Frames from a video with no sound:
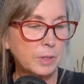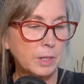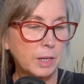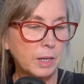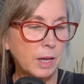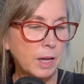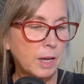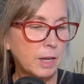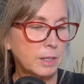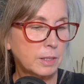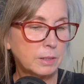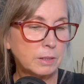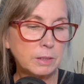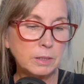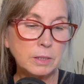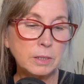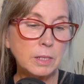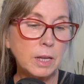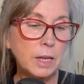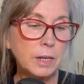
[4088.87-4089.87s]

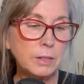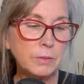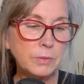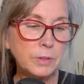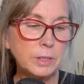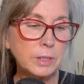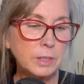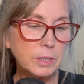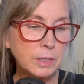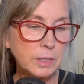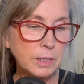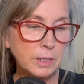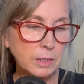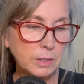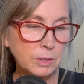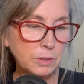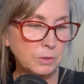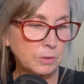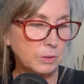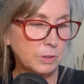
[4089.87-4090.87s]
None of these things
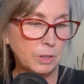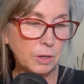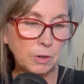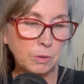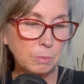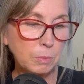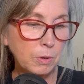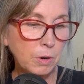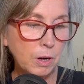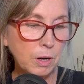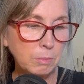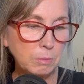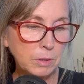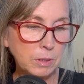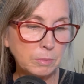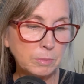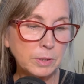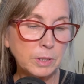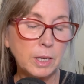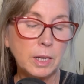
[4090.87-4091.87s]
are
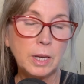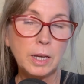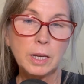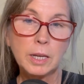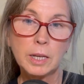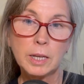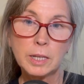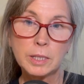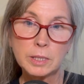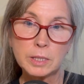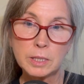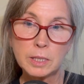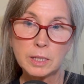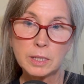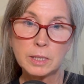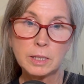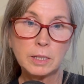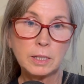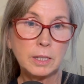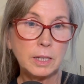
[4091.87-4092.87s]
problems. It's that
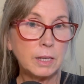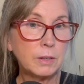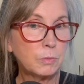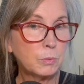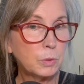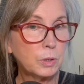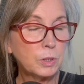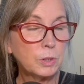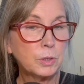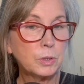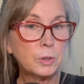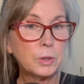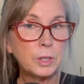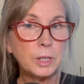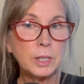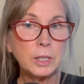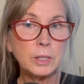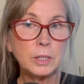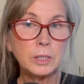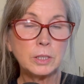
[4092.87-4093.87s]
if you
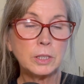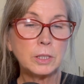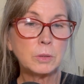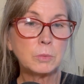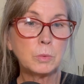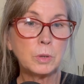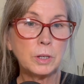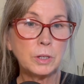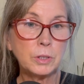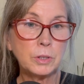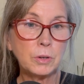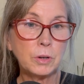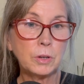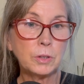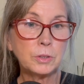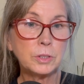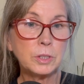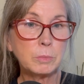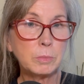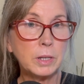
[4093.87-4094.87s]
think this is where your
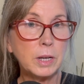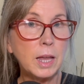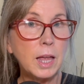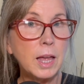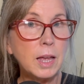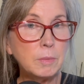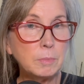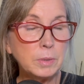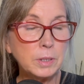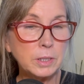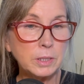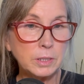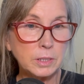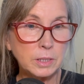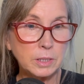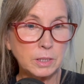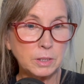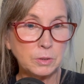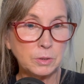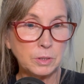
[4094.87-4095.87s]
ultimate happiness is
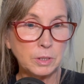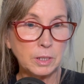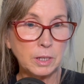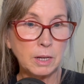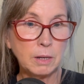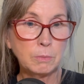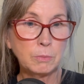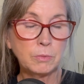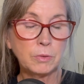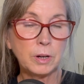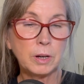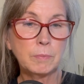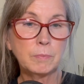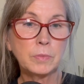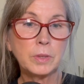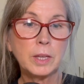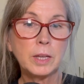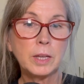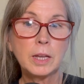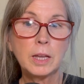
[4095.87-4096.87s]
going to come from,
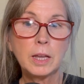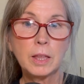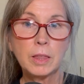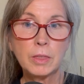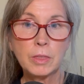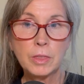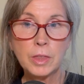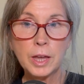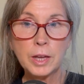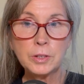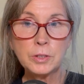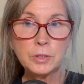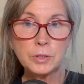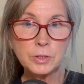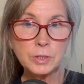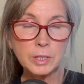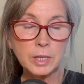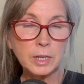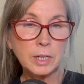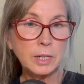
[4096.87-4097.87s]
then you're
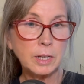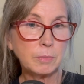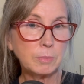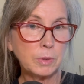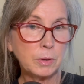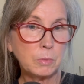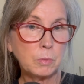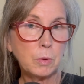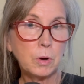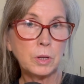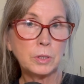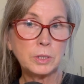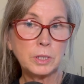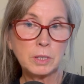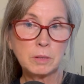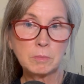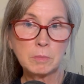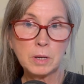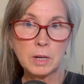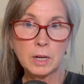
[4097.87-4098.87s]
setting up the wanting
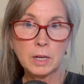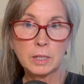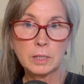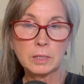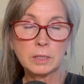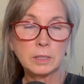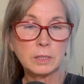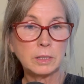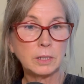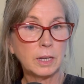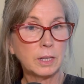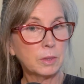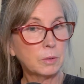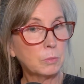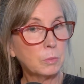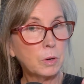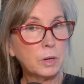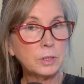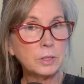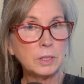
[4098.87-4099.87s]
mind. And the
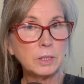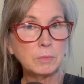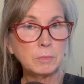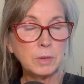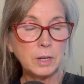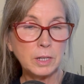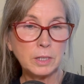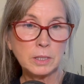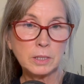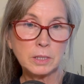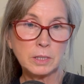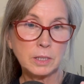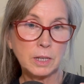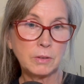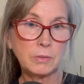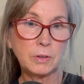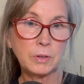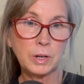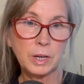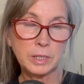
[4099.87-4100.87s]
wanting mind is
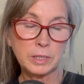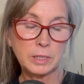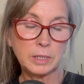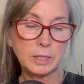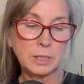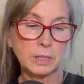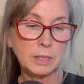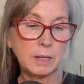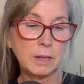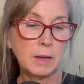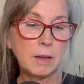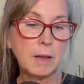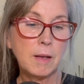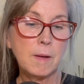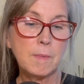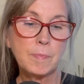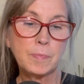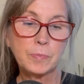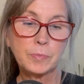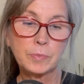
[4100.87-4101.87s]
never ending
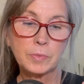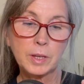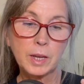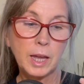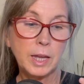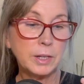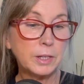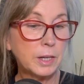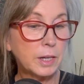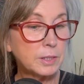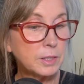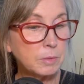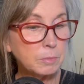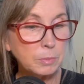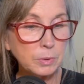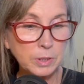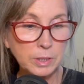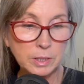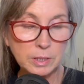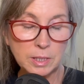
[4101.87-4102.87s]
and doesn't
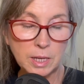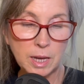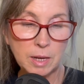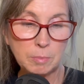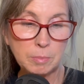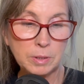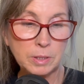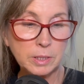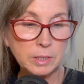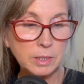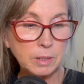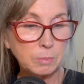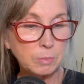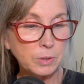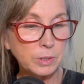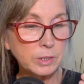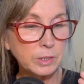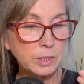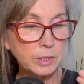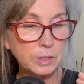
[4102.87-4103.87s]
bring us happiness. It
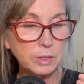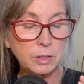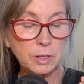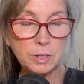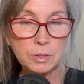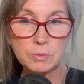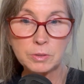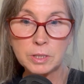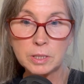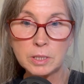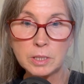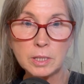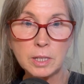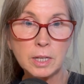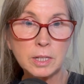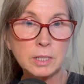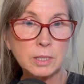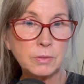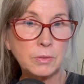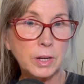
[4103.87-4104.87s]
brings us a lot of
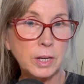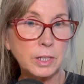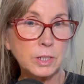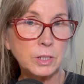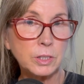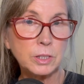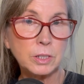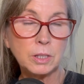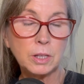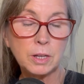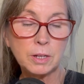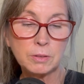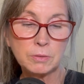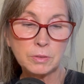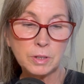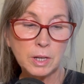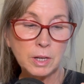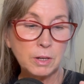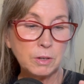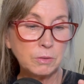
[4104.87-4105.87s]
dissatisfaction, a lot of
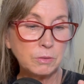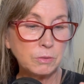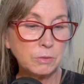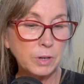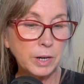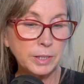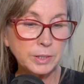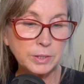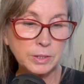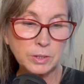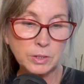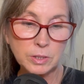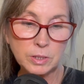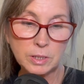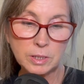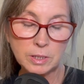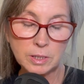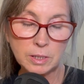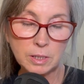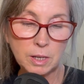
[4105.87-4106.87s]

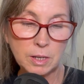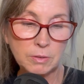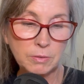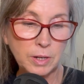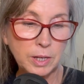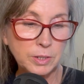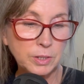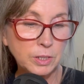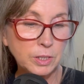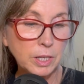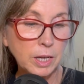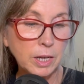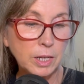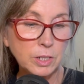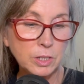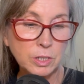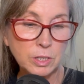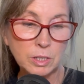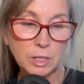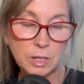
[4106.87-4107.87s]
restlessness, a lot of
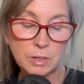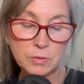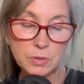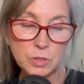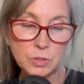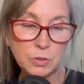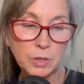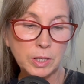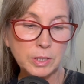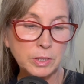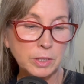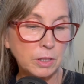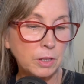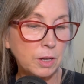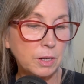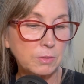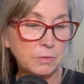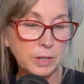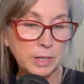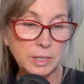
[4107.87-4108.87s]
agitation, a lot of stress, a lot
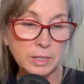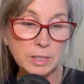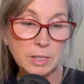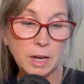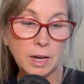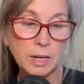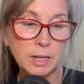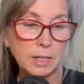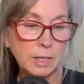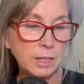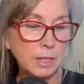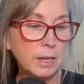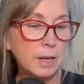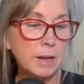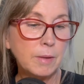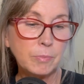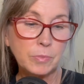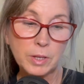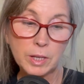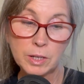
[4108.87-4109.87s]
of anxiety.
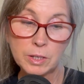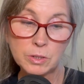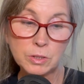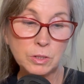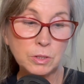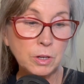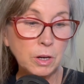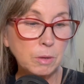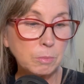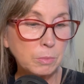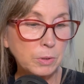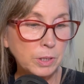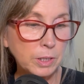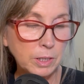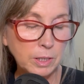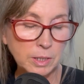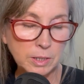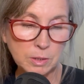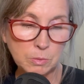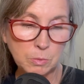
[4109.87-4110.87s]
It is not bringing
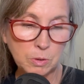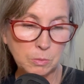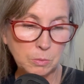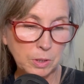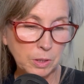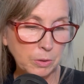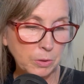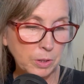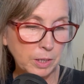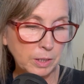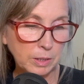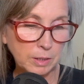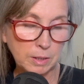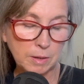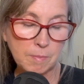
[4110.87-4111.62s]
us what we think.